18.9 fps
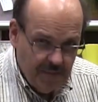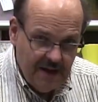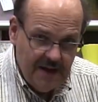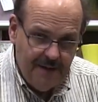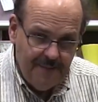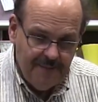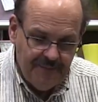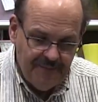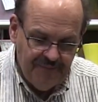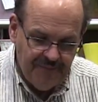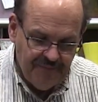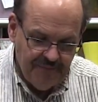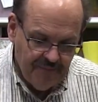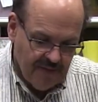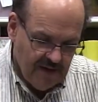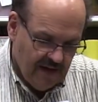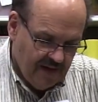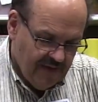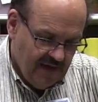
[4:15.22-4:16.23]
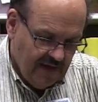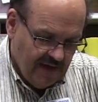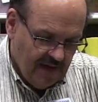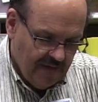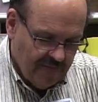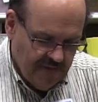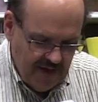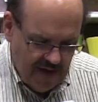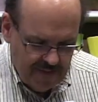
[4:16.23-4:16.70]
me. I think
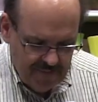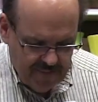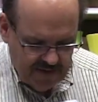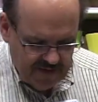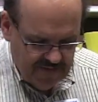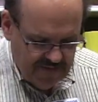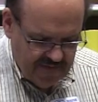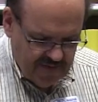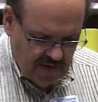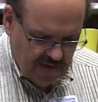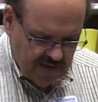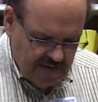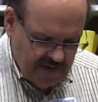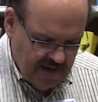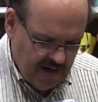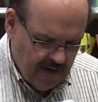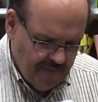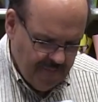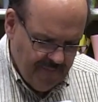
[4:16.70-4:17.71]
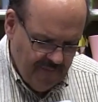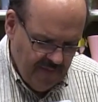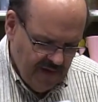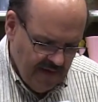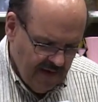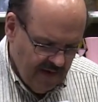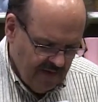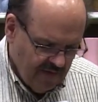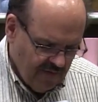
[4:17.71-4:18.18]
I've got my start there.
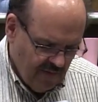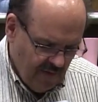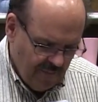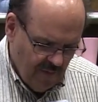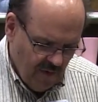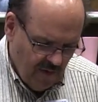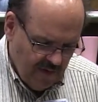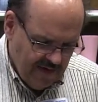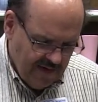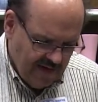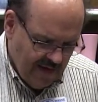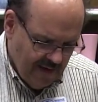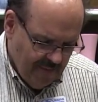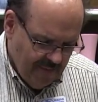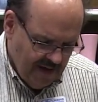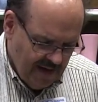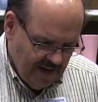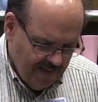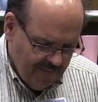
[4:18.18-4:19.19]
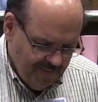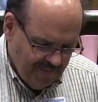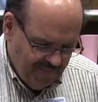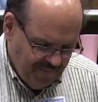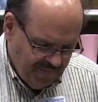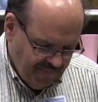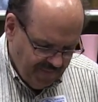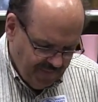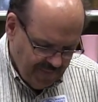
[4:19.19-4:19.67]
So I'm going to come in
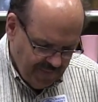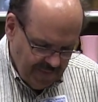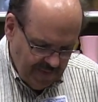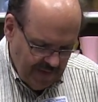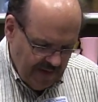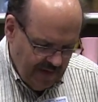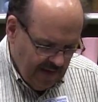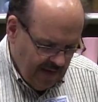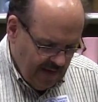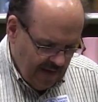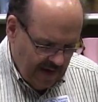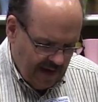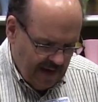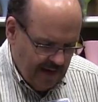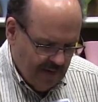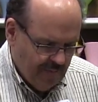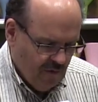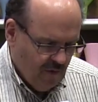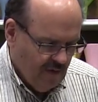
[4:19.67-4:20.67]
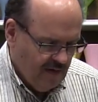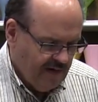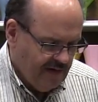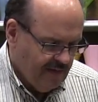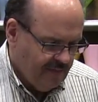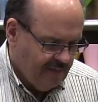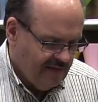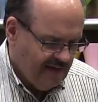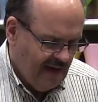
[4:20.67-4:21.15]
and I'm going
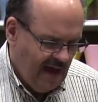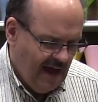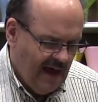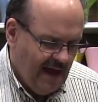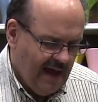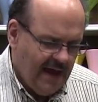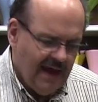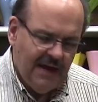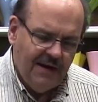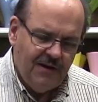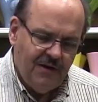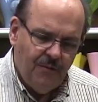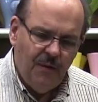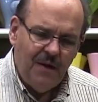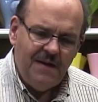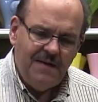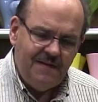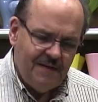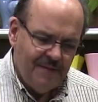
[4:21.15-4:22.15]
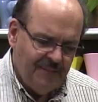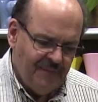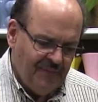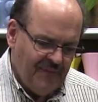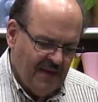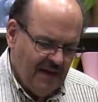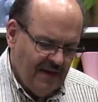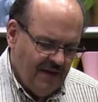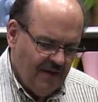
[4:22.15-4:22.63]
to tie, and
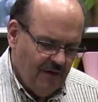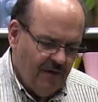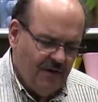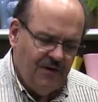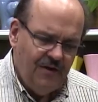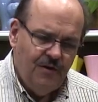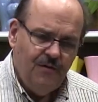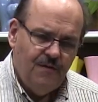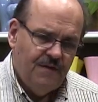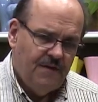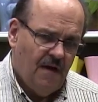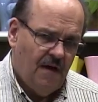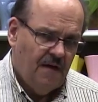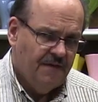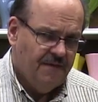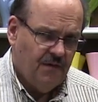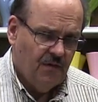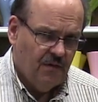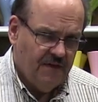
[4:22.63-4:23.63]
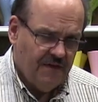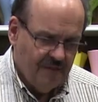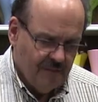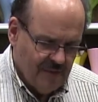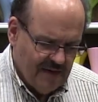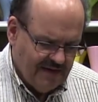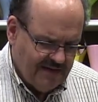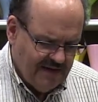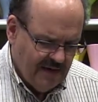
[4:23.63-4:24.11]
you can use all sorts
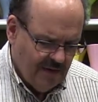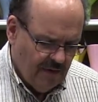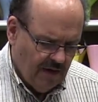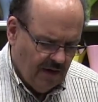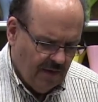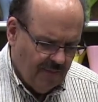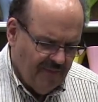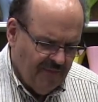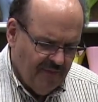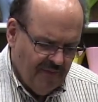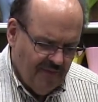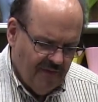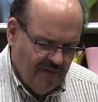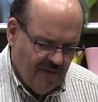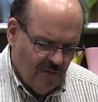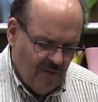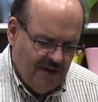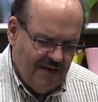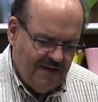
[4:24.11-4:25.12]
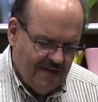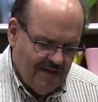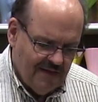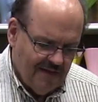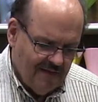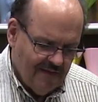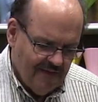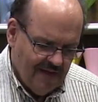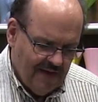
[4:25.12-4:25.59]
of material. The
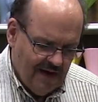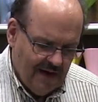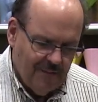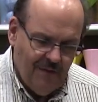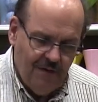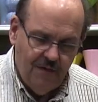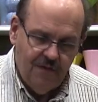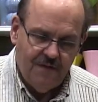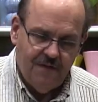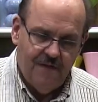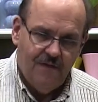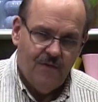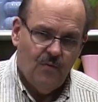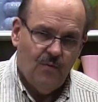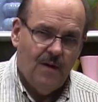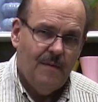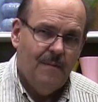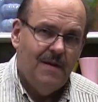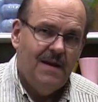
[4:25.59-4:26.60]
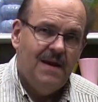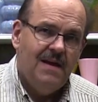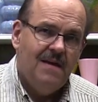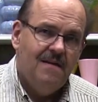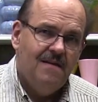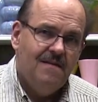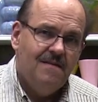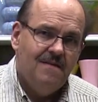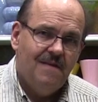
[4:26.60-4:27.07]
reason that I'm using the ribbon
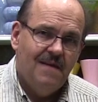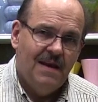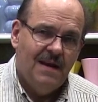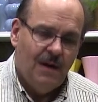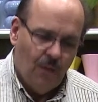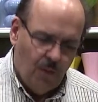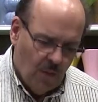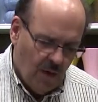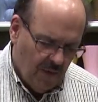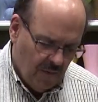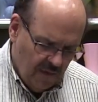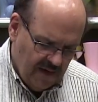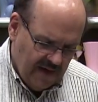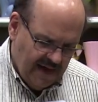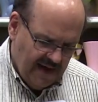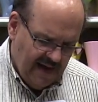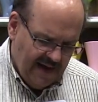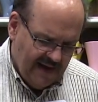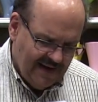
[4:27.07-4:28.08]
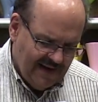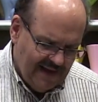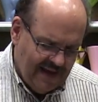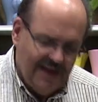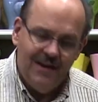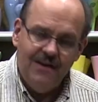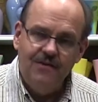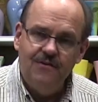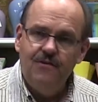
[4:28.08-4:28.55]
is that it won't cut
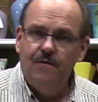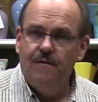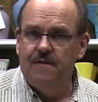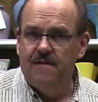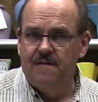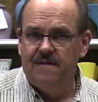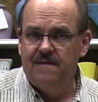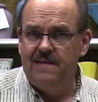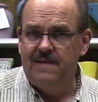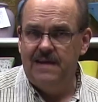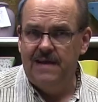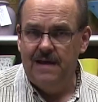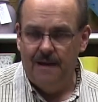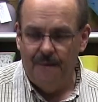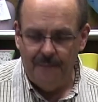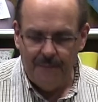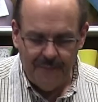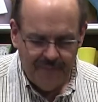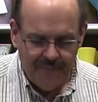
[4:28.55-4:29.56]
into the stem,